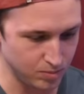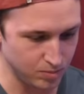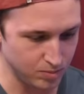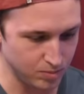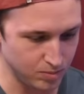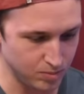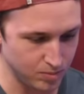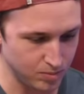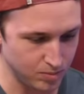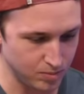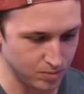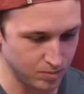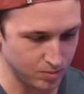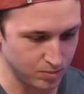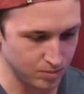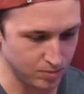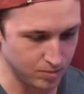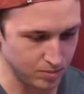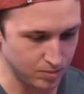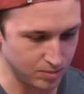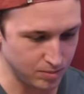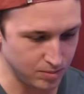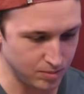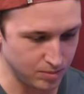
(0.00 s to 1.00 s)

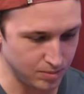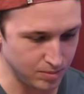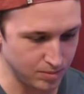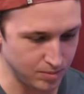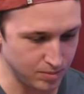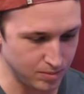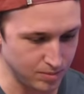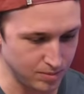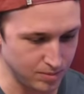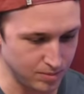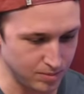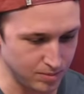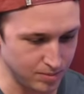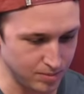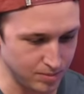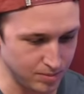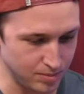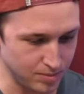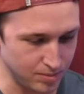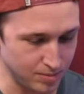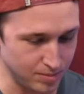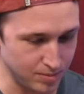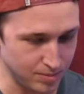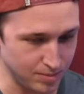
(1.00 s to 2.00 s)

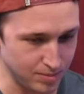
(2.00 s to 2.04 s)
No words are spoken by the person on screen.